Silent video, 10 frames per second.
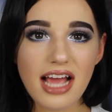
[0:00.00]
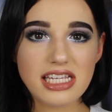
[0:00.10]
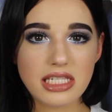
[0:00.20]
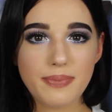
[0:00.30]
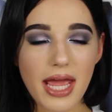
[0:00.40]
I
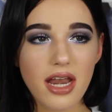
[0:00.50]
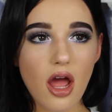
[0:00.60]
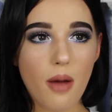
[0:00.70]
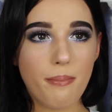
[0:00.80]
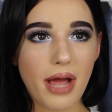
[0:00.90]
spent
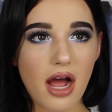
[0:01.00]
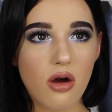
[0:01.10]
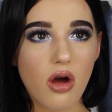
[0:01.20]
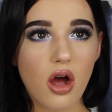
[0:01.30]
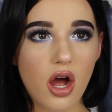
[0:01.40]

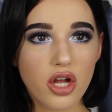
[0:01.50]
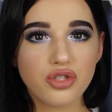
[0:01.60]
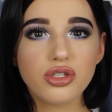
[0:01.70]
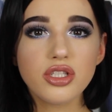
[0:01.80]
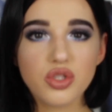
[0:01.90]
about
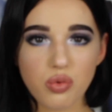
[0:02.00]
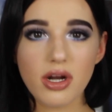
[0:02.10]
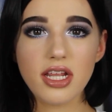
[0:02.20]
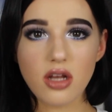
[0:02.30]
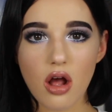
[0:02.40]

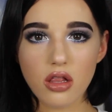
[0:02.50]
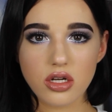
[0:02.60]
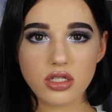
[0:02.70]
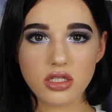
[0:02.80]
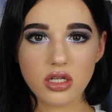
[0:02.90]

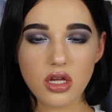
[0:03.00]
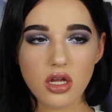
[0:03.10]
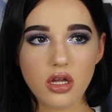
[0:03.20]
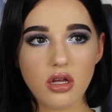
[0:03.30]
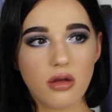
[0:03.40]
$120.
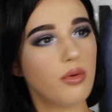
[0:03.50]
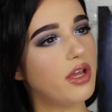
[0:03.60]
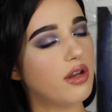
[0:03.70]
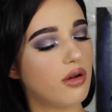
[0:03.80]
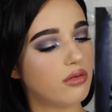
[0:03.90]

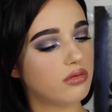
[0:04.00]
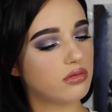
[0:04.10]
Wait, no.